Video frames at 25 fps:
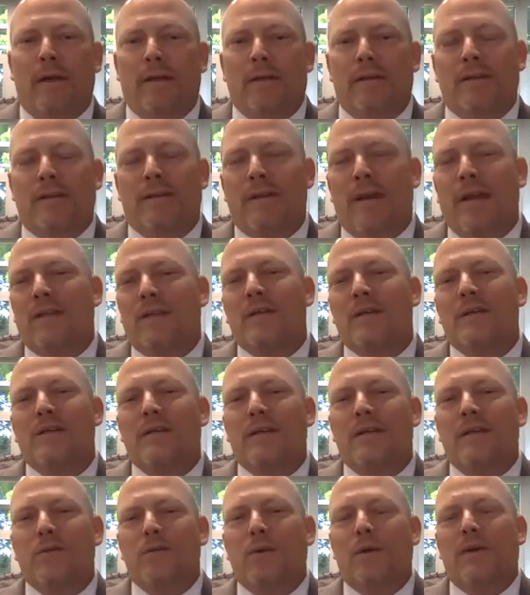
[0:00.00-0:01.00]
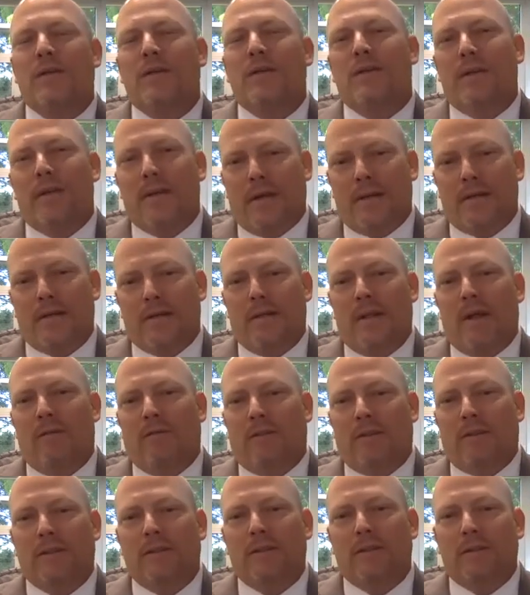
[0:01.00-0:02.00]
to take this district to the next
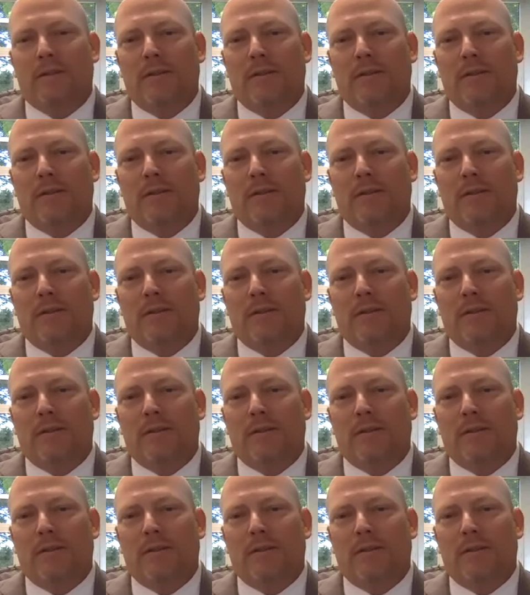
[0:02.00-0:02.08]
level.